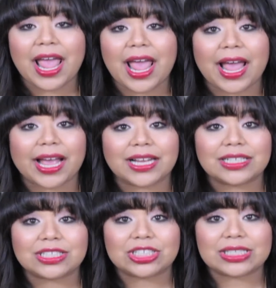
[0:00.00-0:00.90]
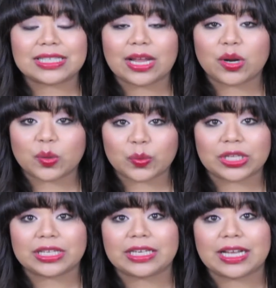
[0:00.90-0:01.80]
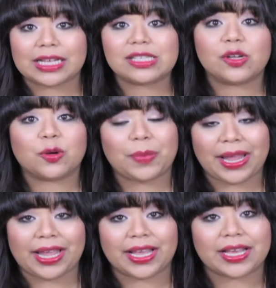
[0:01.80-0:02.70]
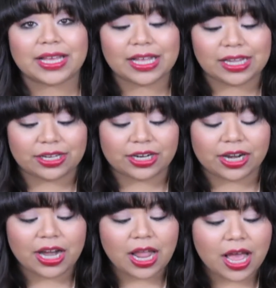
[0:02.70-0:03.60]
and just get a really nice opaque color.